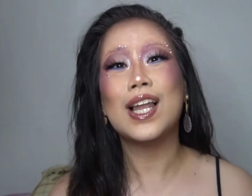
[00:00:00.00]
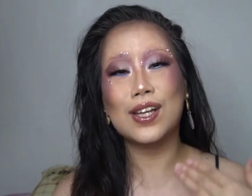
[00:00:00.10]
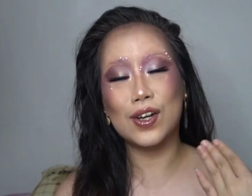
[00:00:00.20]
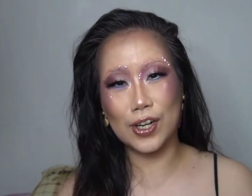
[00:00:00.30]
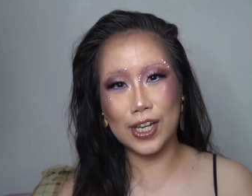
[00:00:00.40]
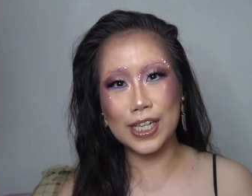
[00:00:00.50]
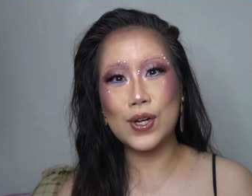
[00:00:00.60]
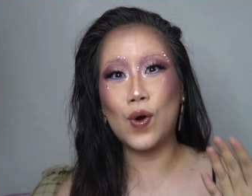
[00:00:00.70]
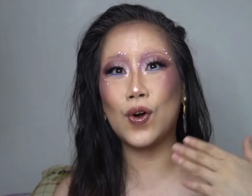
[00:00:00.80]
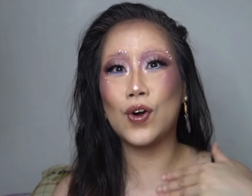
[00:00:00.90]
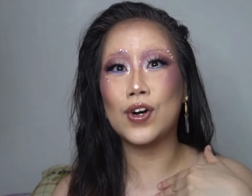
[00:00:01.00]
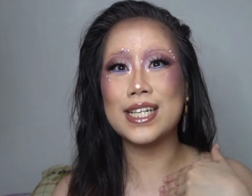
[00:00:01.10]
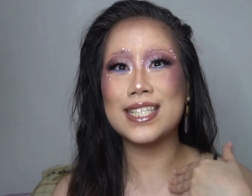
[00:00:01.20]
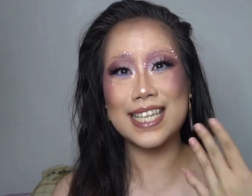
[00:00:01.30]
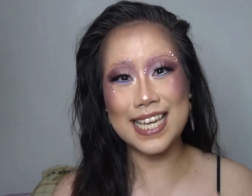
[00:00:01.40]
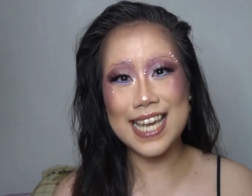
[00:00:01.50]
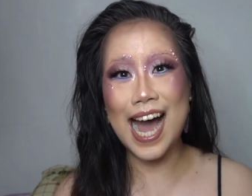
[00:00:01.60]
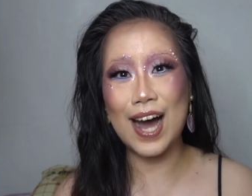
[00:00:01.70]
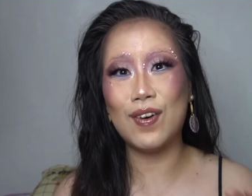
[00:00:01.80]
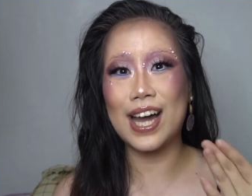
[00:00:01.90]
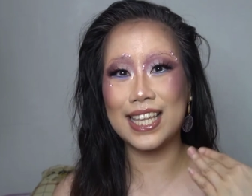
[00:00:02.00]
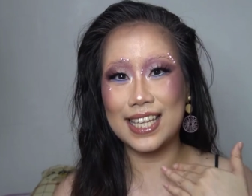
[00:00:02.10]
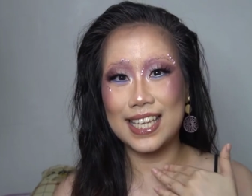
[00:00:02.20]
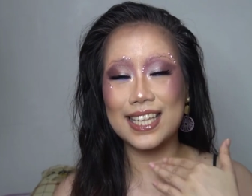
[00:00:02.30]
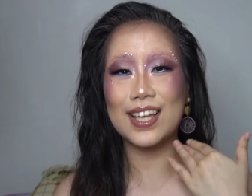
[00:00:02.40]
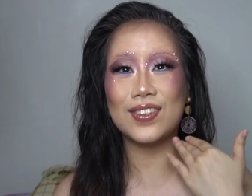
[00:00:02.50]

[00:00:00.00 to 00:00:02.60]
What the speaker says: learn or see how I did